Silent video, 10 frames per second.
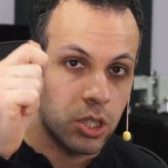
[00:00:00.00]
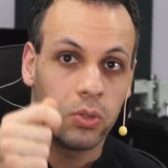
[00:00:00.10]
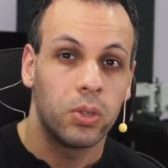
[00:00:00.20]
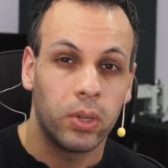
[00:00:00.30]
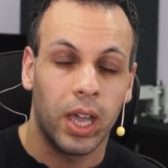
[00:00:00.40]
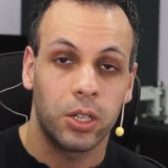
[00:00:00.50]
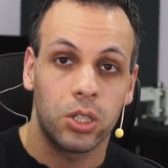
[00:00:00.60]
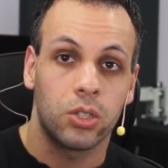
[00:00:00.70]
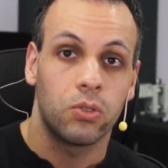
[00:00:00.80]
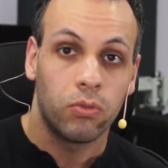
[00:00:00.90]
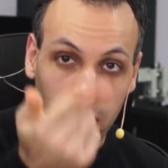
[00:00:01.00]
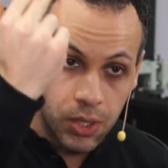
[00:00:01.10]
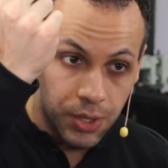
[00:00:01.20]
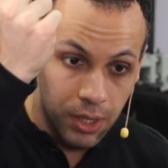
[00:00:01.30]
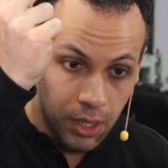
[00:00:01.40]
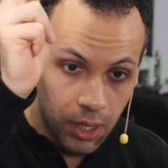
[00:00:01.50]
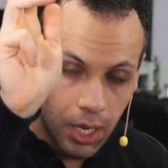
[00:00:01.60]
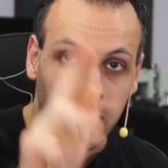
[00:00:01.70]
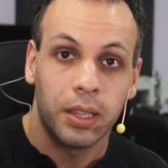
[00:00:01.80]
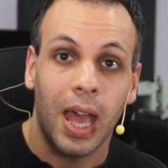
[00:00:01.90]
You can't just do this
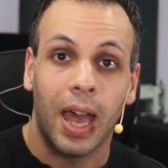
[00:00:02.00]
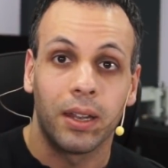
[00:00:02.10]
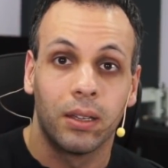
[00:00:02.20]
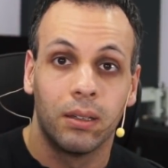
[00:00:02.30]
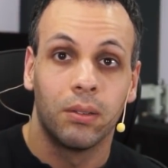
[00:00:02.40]
and then that.